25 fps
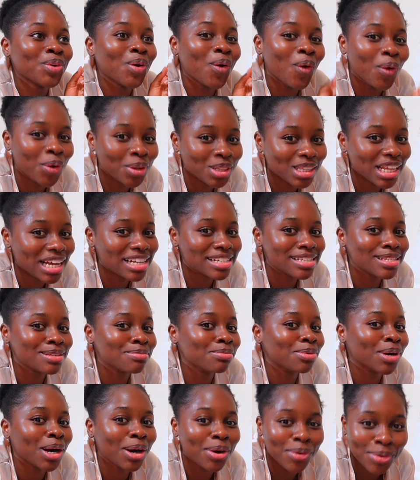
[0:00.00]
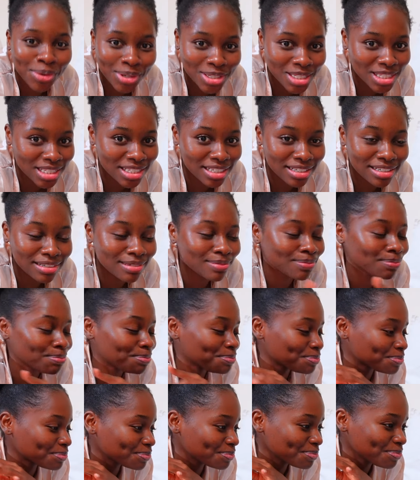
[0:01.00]
on that zebra crossing.
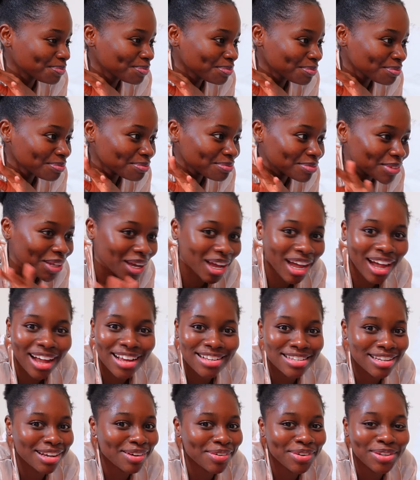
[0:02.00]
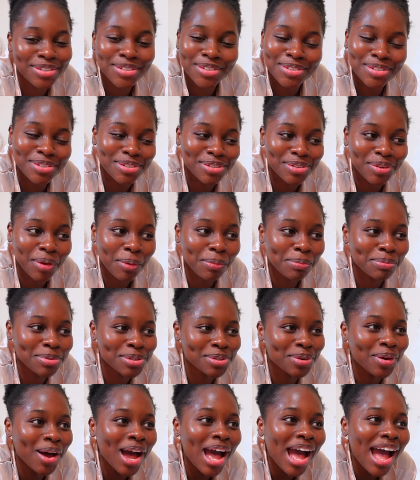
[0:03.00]
The cars are going to stop.
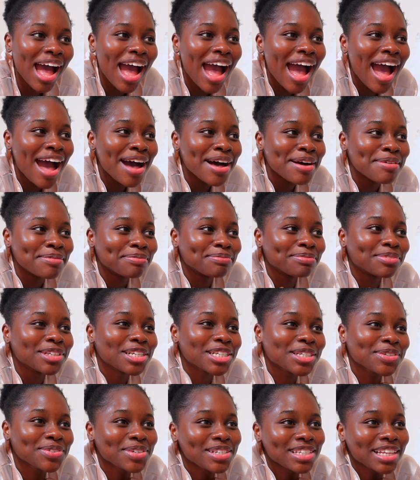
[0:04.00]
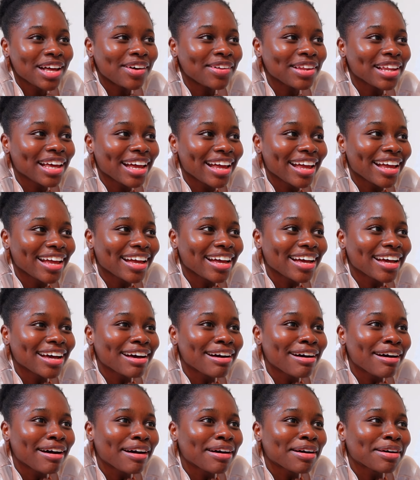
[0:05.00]
So she was now like
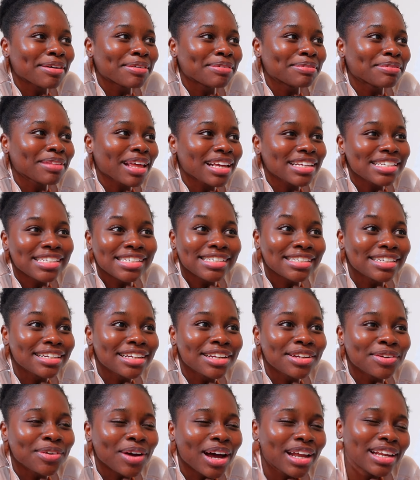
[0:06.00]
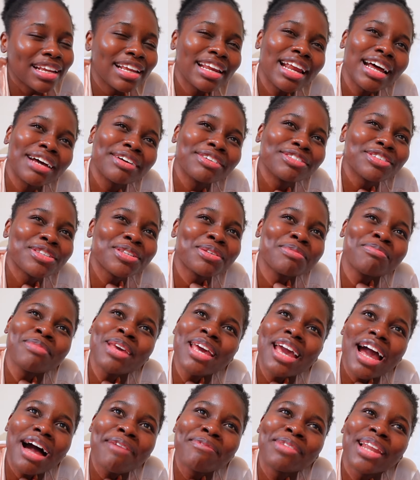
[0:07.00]
um, that she didn't know. And then to
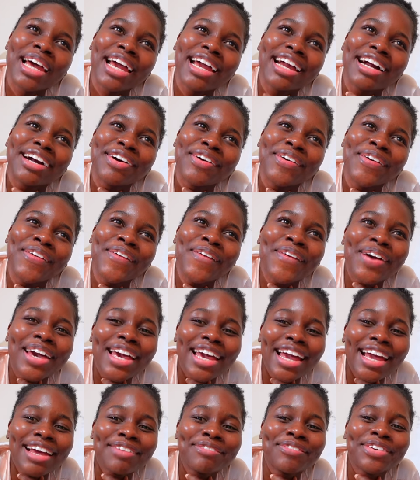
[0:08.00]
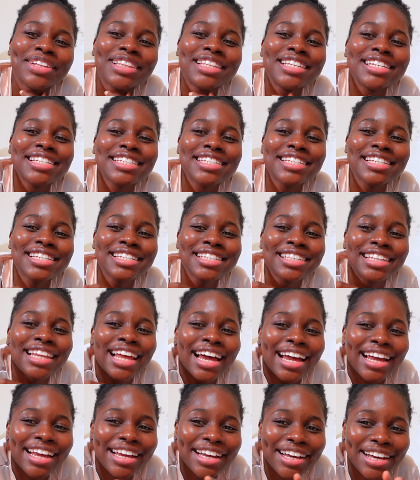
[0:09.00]
me, I'm like, okay, but this is
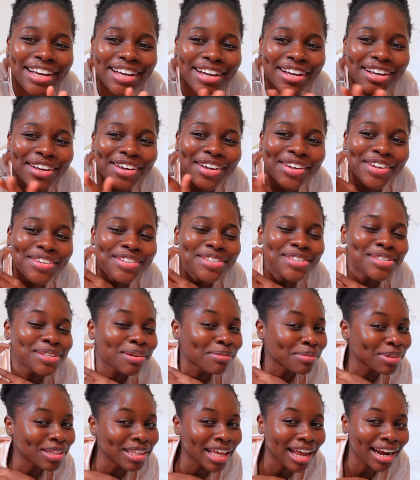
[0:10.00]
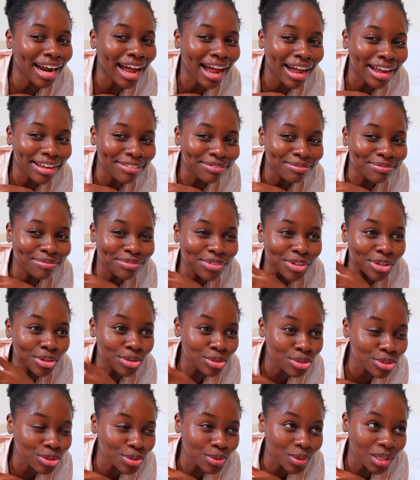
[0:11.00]
like something that I'm
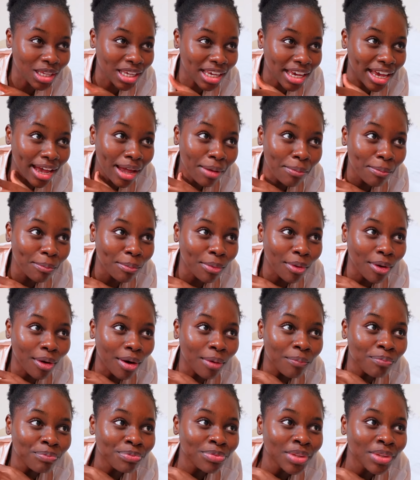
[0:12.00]
used to here, but